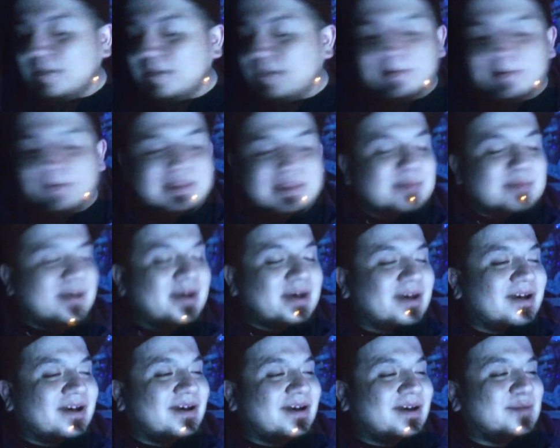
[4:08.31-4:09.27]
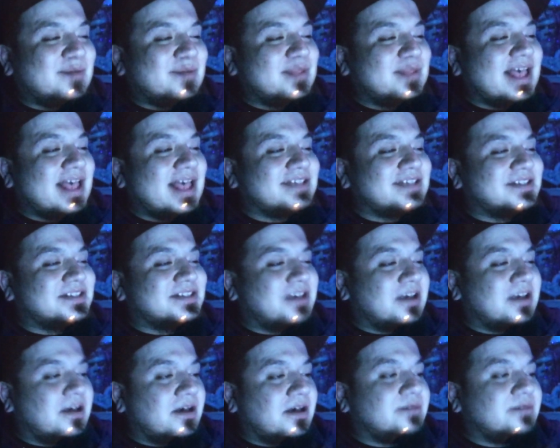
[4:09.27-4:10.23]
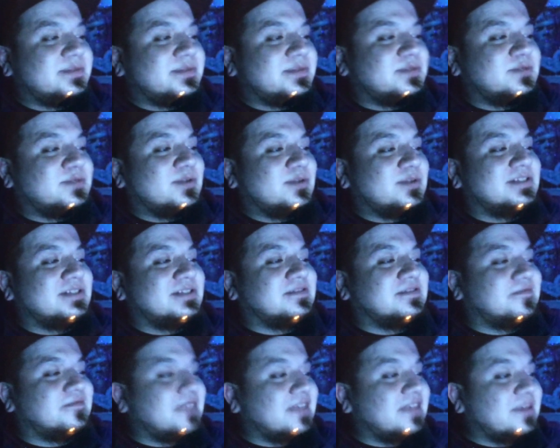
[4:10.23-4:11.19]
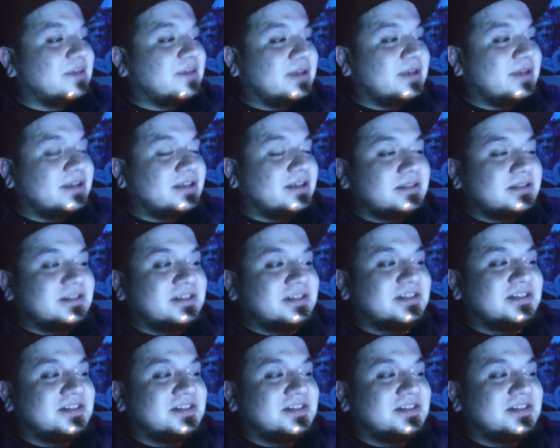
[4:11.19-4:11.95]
Maybe the Baja Blast comes once the flame hits.